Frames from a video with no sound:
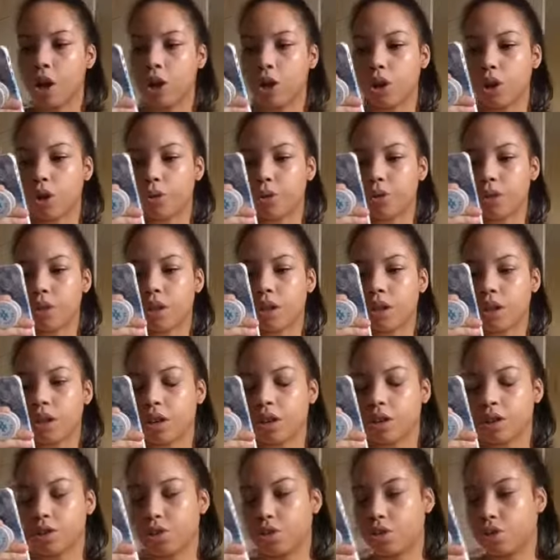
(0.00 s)

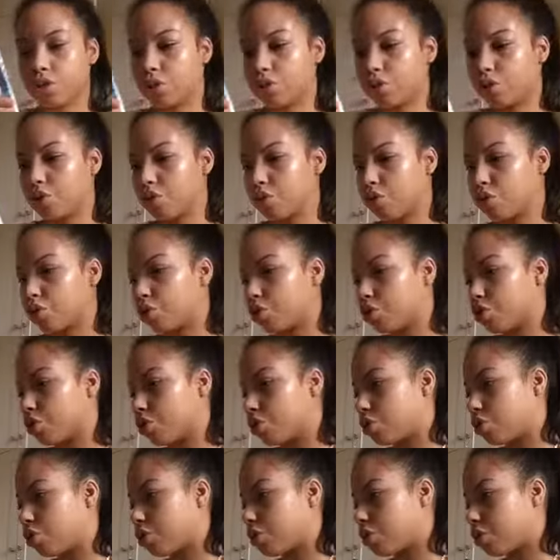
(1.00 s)
Lota,
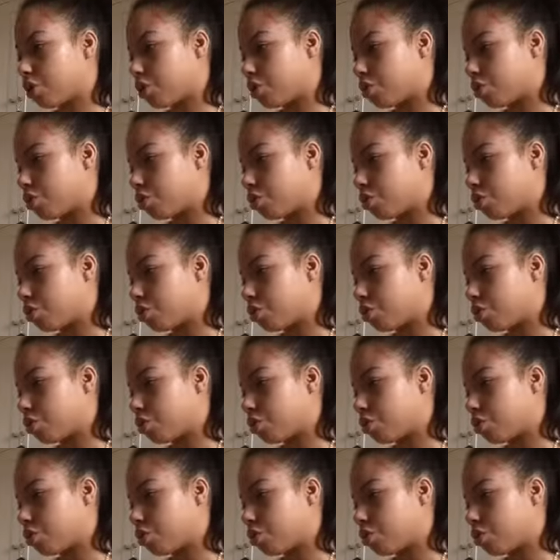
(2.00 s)
J-